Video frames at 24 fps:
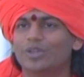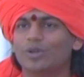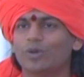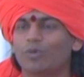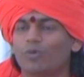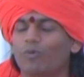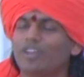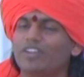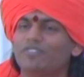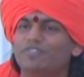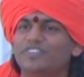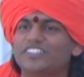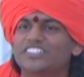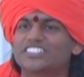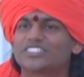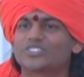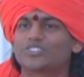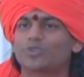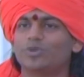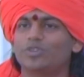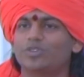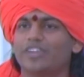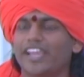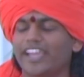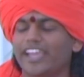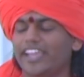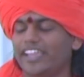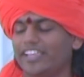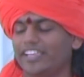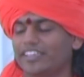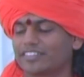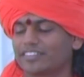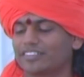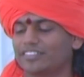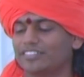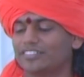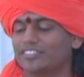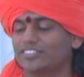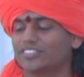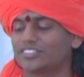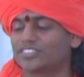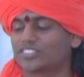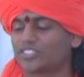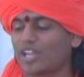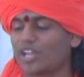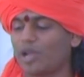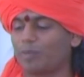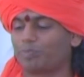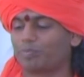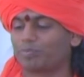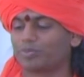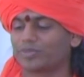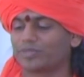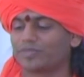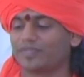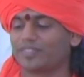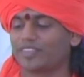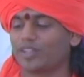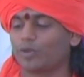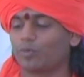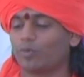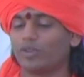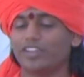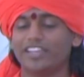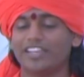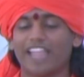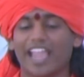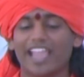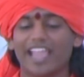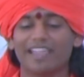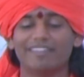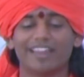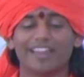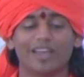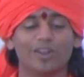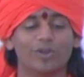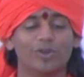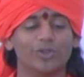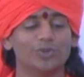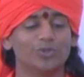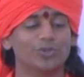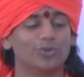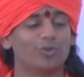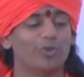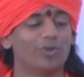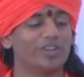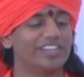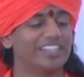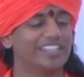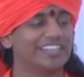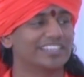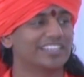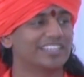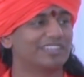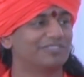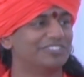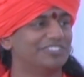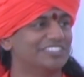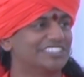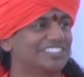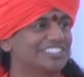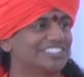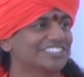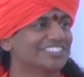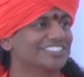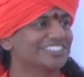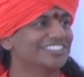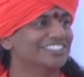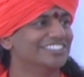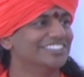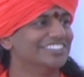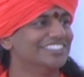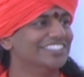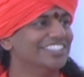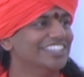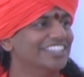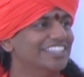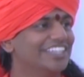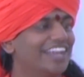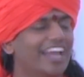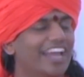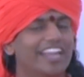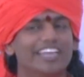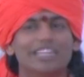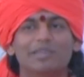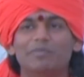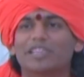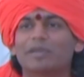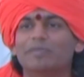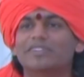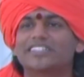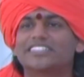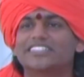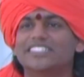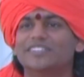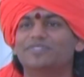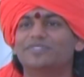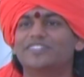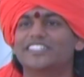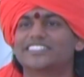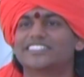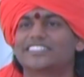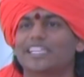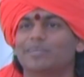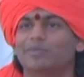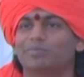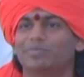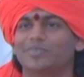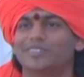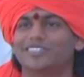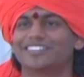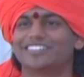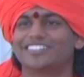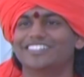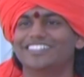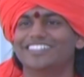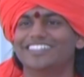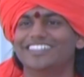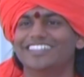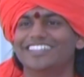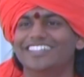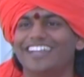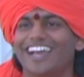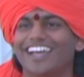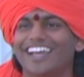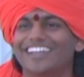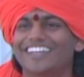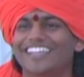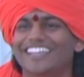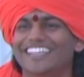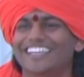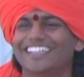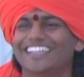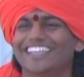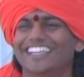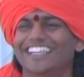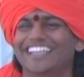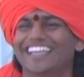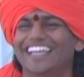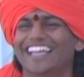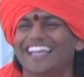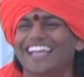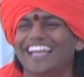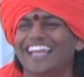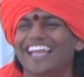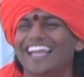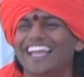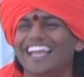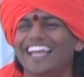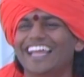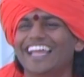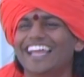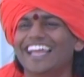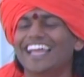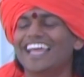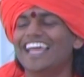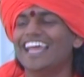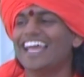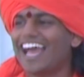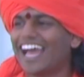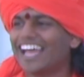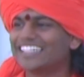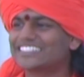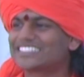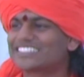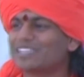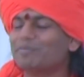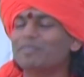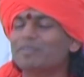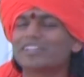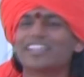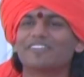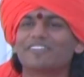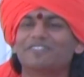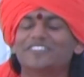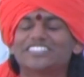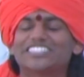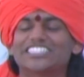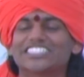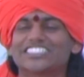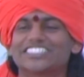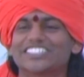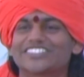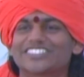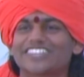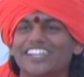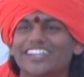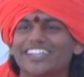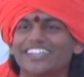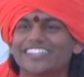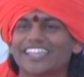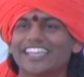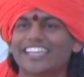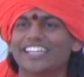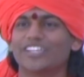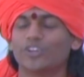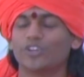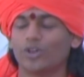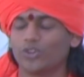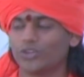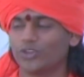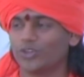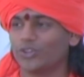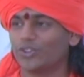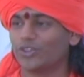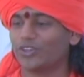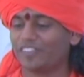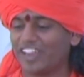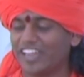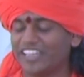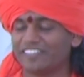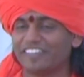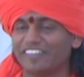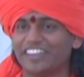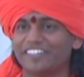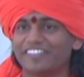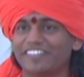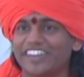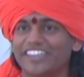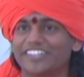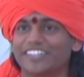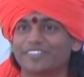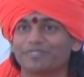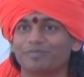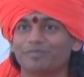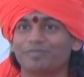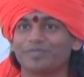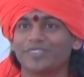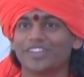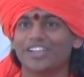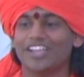One fish told, hey, stop, only I will allow you to go near that fish. And he became the chief disciple. And, and some other fishes have started telling, no, no, no, no, no, wait, wait, wait.